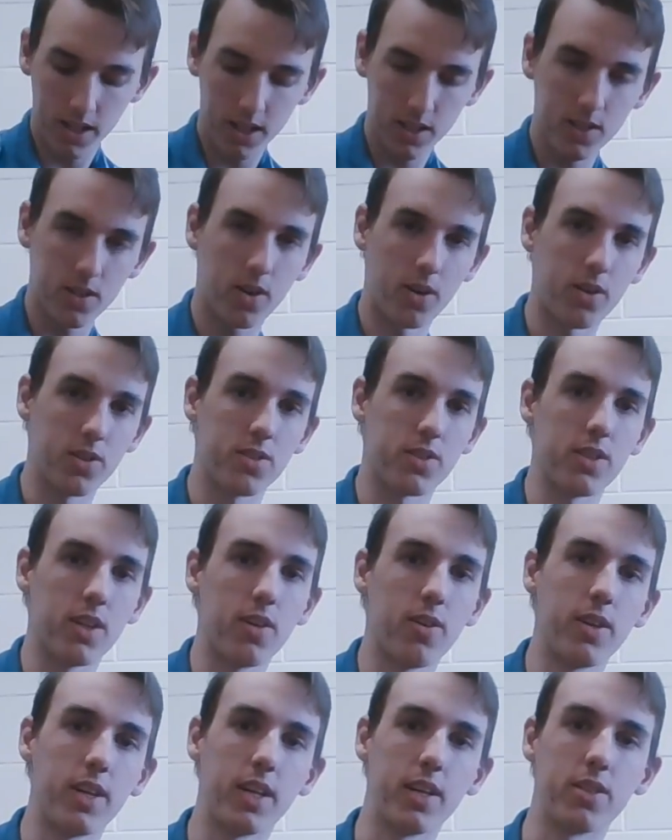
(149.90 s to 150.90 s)
of guitars
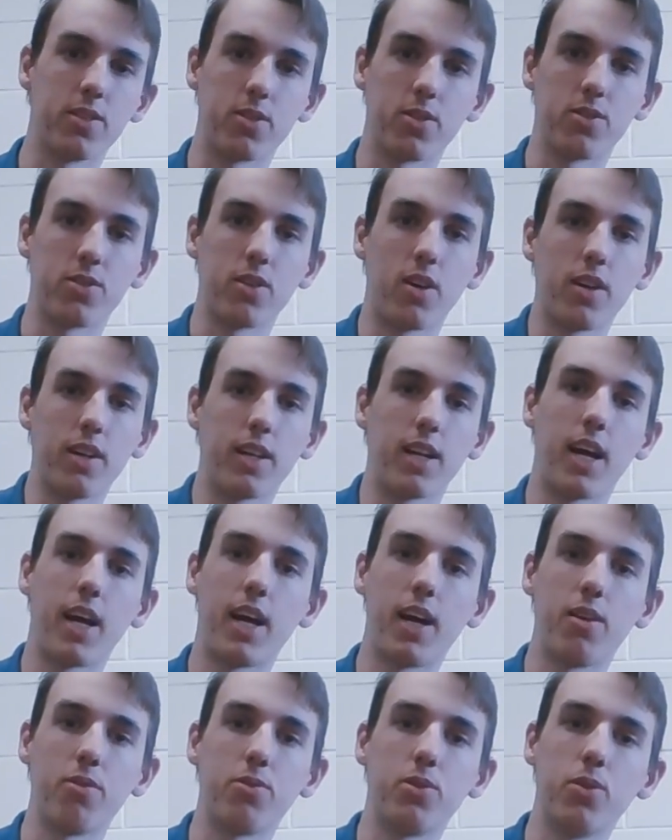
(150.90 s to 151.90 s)
nowadays are starting to
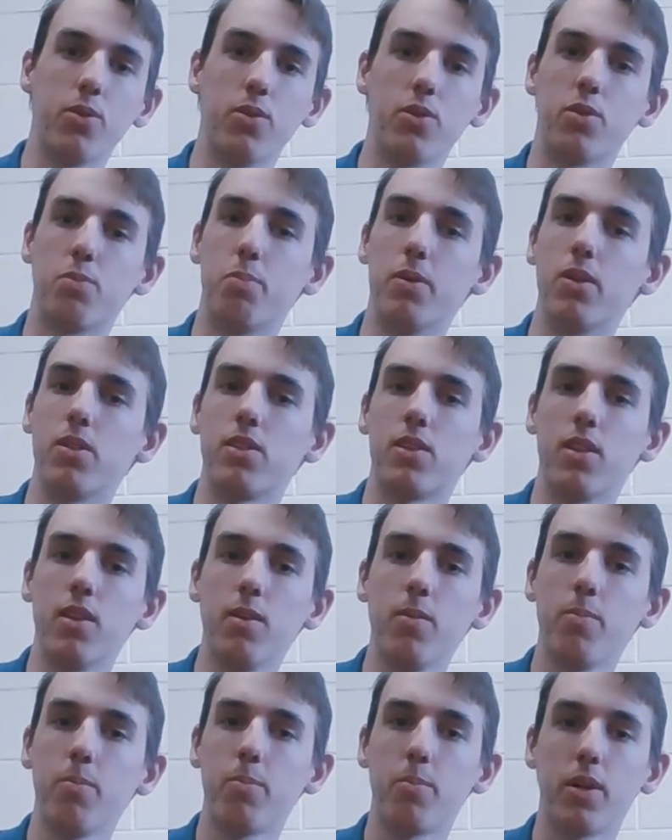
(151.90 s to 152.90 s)
have tuners built
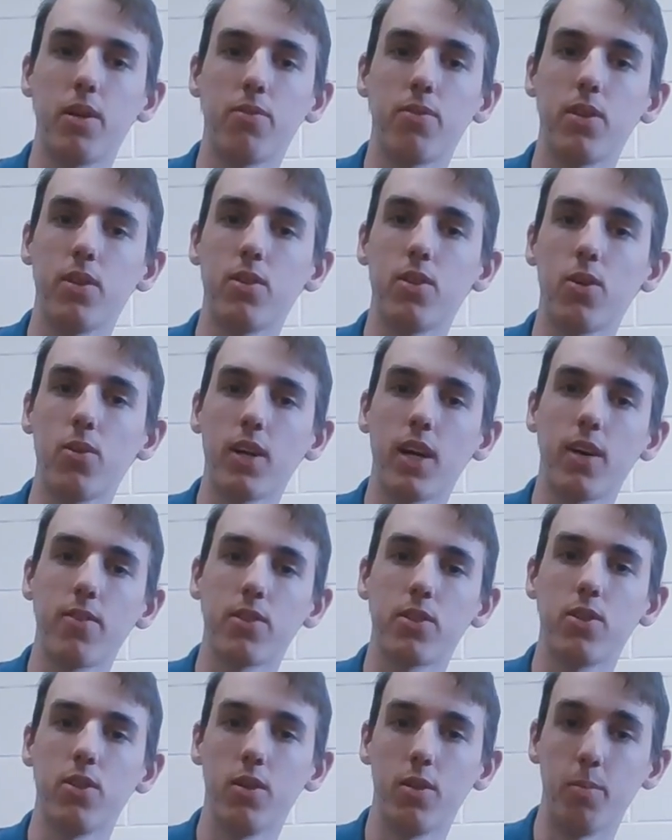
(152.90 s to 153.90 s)
in, but if you don't have a
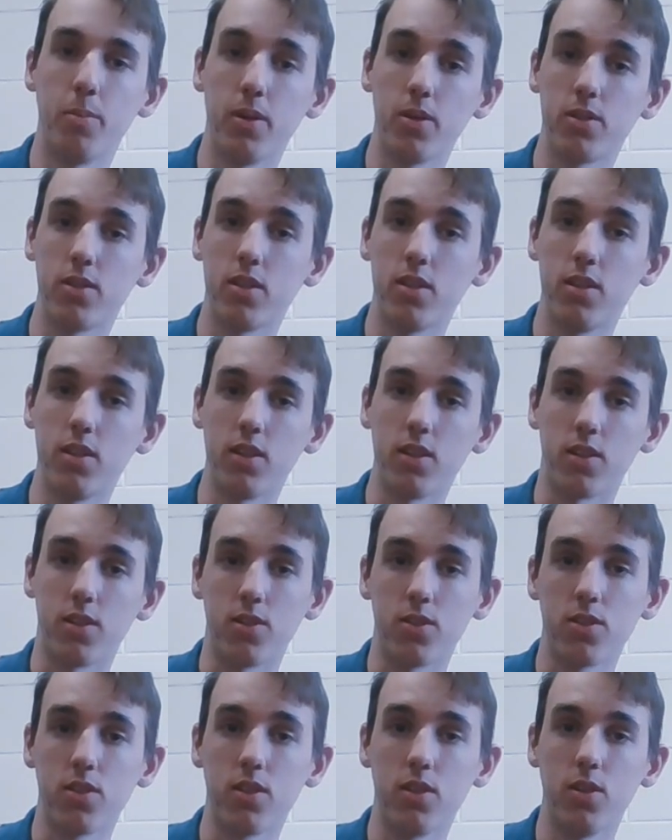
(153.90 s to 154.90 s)
tuner built into
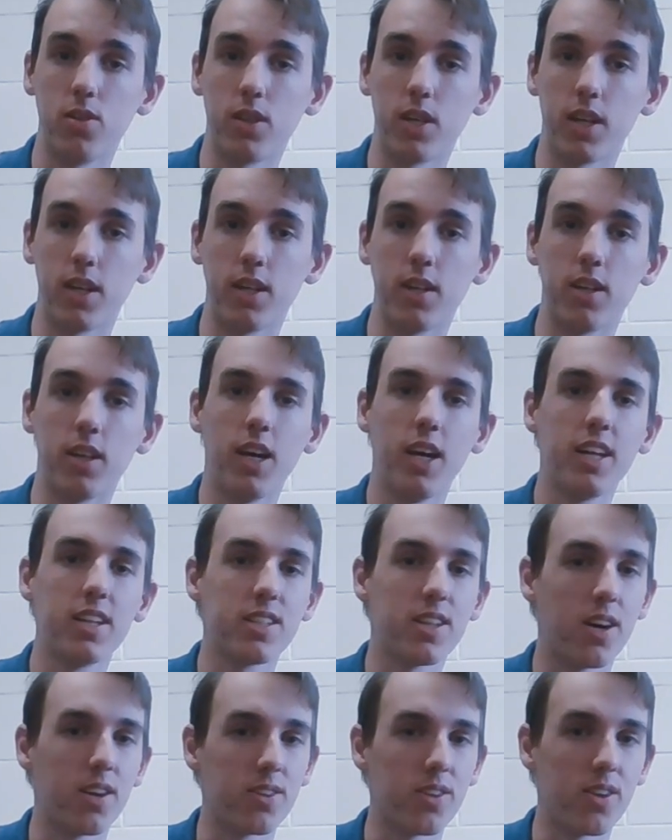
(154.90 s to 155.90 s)
yours, you can
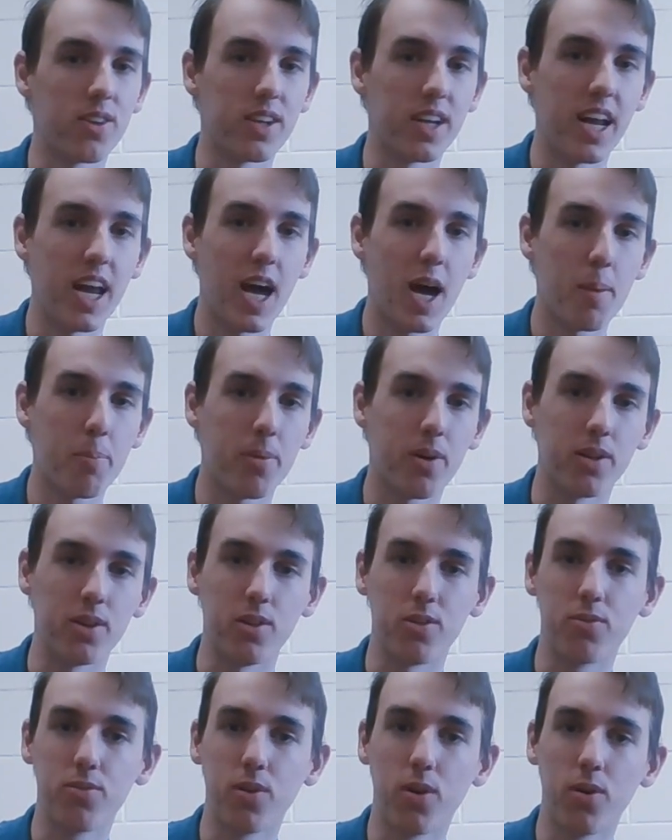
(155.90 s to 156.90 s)
download an app on
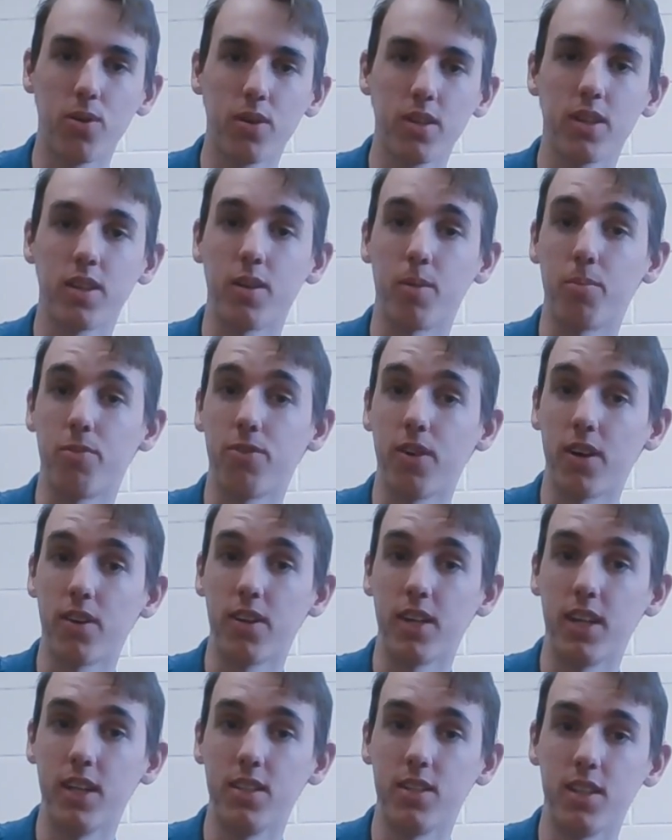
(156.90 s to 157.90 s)
your phone. They're
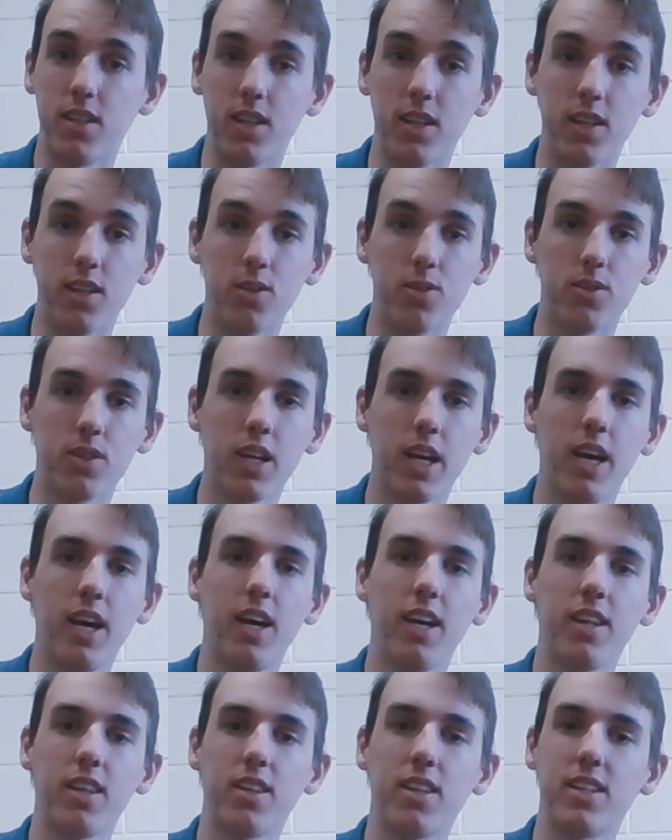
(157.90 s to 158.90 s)
fairly easy to use.
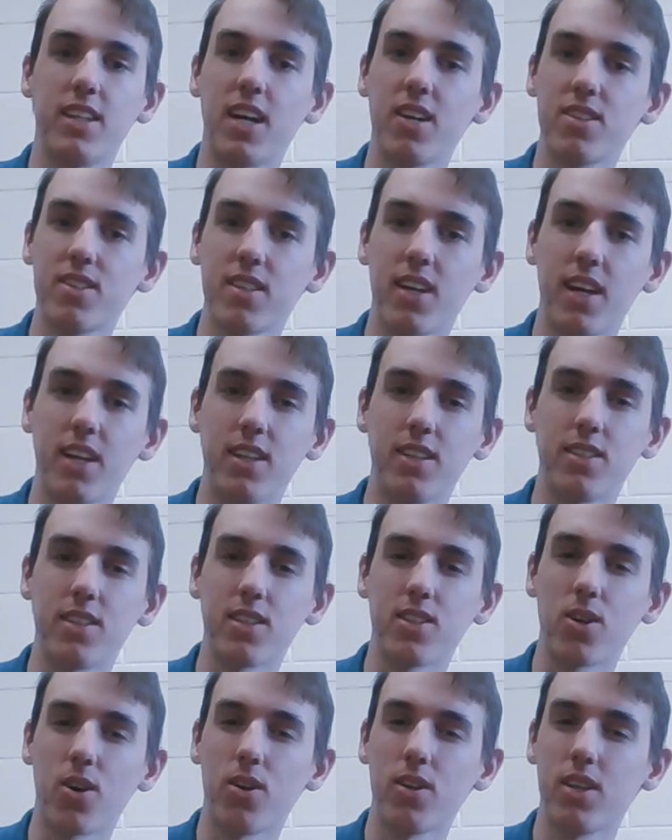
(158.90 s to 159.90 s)
The downside is
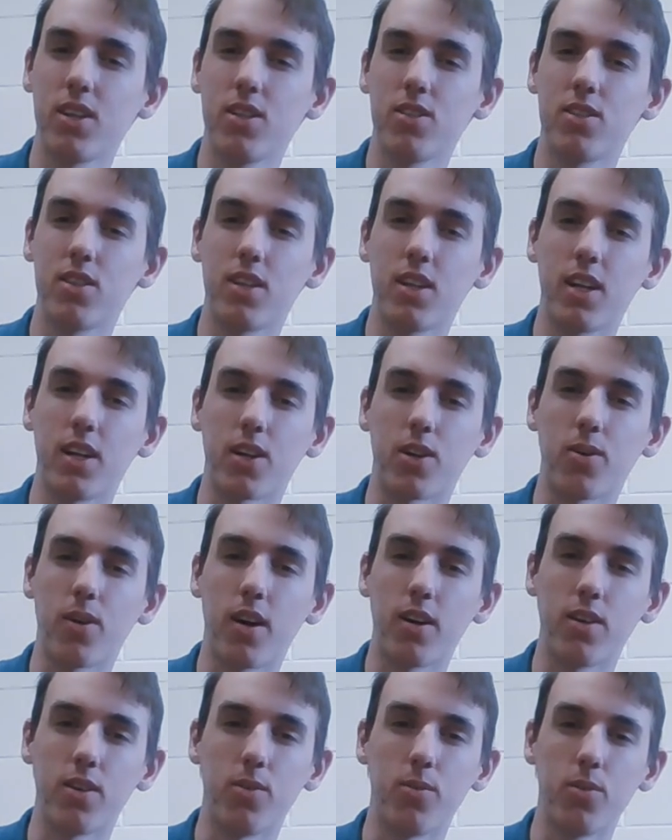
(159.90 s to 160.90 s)
it's hard to use it in a
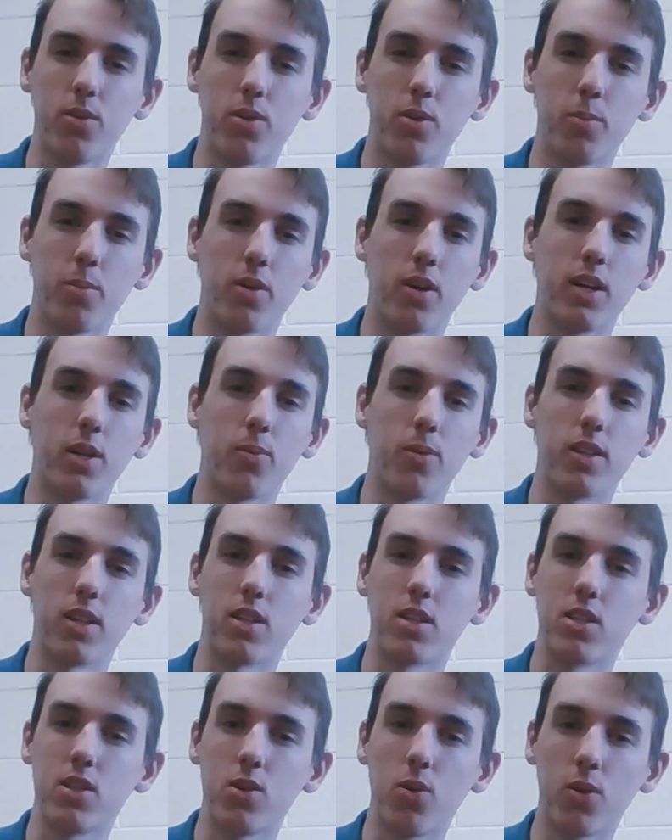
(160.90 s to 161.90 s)
crowded room or anywhere
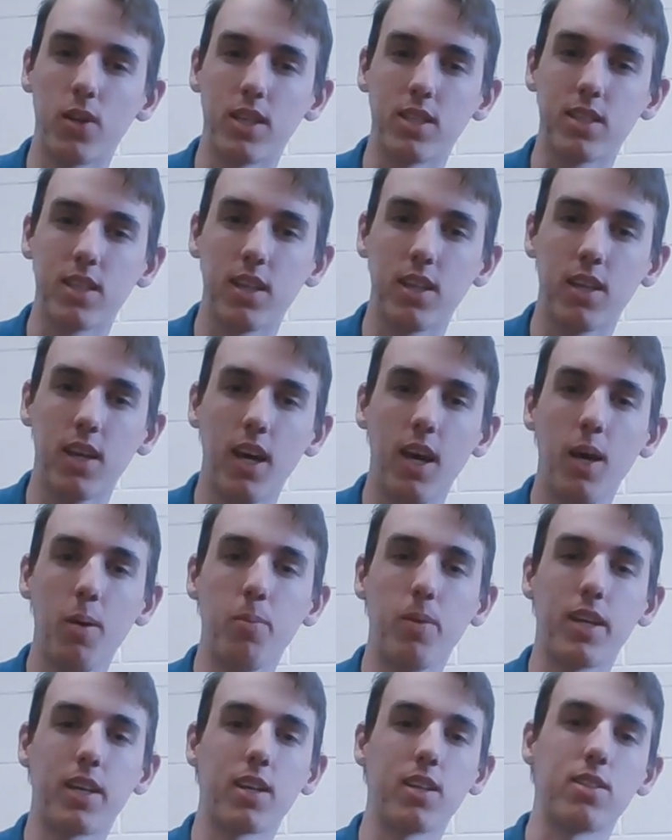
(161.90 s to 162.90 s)
that's noisy
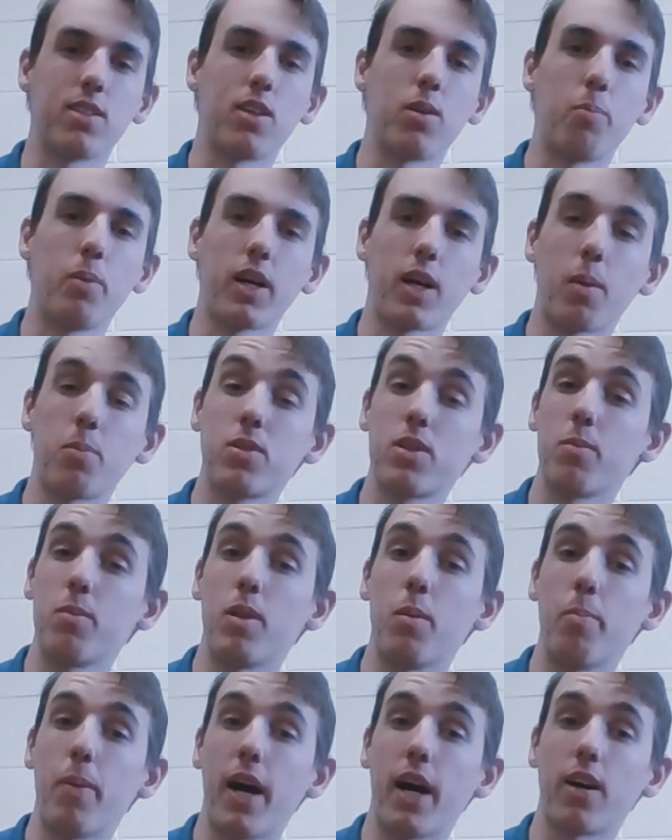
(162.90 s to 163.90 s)
because it'll pick up some of
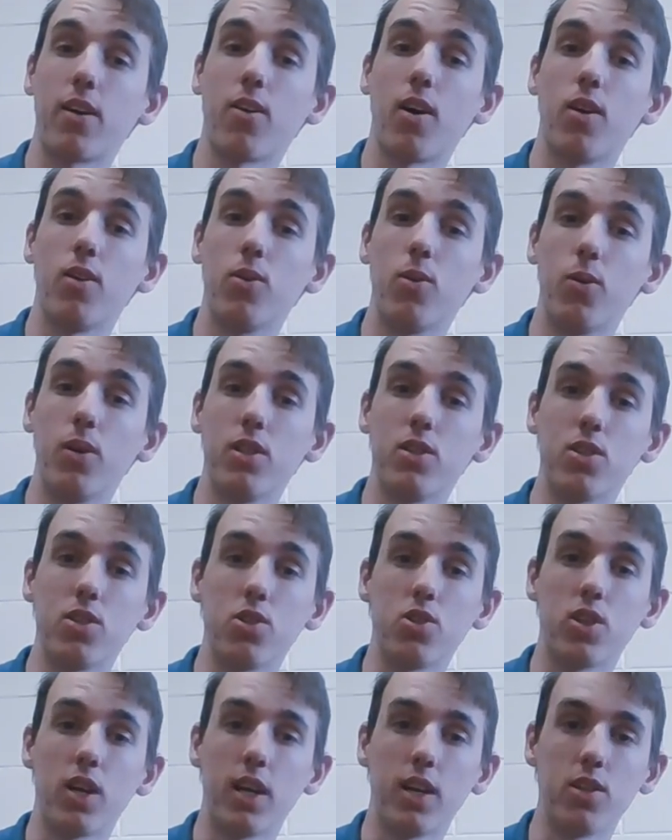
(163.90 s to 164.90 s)
the background noise and
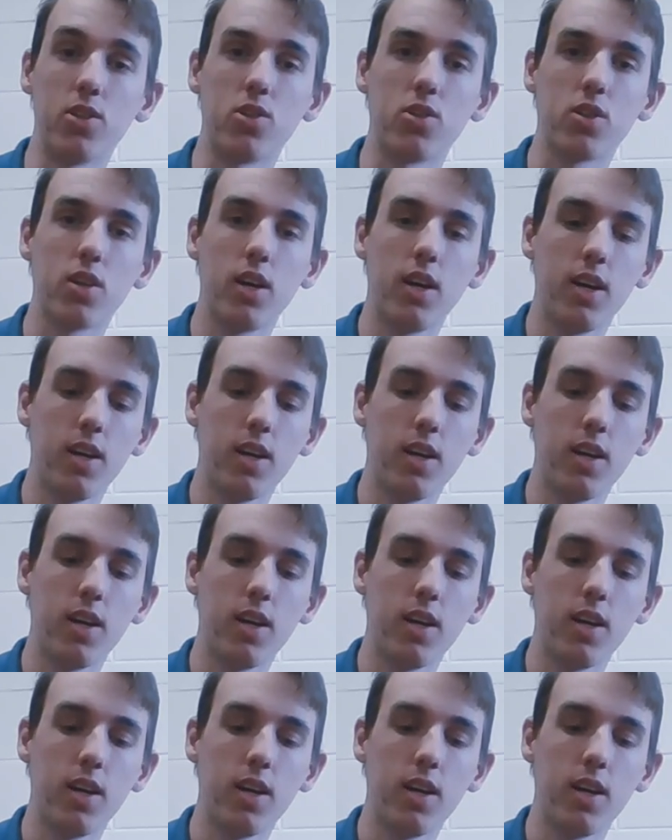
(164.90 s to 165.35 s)
change